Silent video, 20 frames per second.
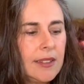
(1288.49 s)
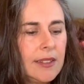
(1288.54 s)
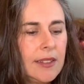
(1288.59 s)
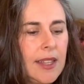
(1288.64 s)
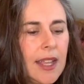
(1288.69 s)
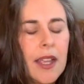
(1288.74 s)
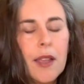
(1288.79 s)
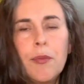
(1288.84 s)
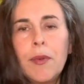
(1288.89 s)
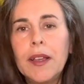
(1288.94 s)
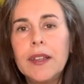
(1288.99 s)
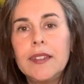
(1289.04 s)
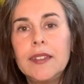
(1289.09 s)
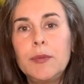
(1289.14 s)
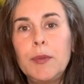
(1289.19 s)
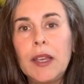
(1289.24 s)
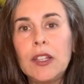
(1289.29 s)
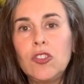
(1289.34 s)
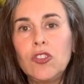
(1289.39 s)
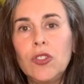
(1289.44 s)
like my
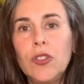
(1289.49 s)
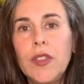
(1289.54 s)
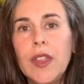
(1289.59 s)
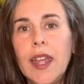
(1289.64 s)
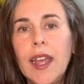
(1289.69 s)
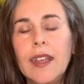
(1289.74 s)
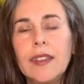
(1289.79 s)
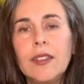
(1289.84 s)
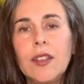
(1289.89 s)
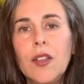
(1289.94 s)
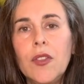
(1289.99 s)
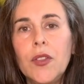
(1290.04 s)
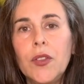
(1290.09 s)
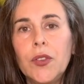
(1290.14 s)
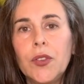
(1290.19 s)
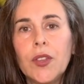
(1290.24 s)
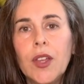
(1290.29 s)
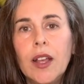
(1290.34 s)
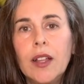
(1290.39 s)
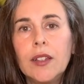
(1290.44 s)
special that has all
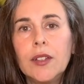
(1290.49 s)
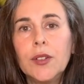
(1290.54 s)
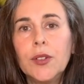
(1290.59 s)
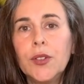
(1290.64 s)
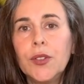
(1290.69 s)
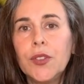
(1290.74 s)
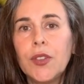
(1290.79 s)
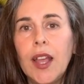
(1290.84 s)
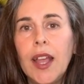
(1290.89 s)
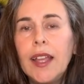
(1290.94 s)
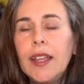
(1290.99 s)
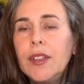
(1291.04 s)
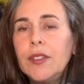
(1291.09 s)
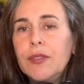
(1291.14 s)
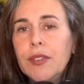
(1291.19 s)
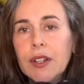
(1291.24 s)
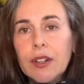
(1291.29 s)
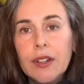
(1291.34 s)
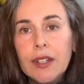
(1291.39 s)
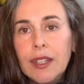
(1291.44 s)
those colors, I could
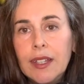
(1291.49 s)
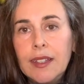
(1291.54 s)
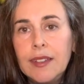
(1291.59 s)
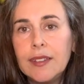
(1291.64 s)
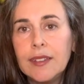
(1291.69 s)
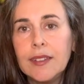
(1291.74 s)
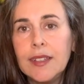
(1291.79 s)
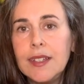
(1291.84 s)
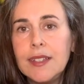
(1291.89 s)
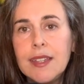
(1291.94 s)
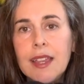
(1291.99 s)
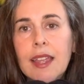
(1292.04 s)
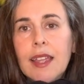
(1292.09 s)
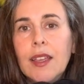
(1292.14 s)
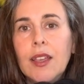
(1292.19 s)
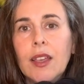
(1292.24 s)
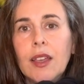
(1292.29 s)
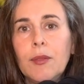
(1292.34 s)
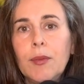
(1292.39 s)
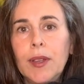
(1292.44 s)
very easily
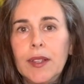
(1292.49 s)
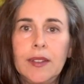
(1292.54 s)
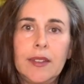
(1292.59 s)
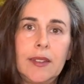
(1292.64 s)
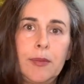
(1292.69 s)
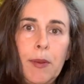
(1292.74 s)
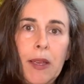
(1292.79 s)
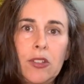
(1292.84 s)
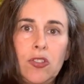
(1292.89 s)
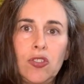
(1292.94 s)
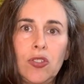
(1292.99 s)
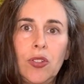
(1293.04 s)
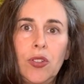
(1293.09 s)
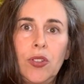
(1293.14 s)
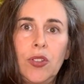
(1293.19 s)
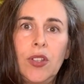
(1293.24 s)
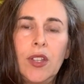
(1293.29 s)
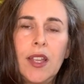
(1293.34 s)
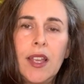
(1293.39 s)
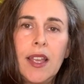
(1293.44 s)
take my
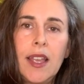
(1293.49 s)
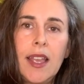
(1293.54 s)
special,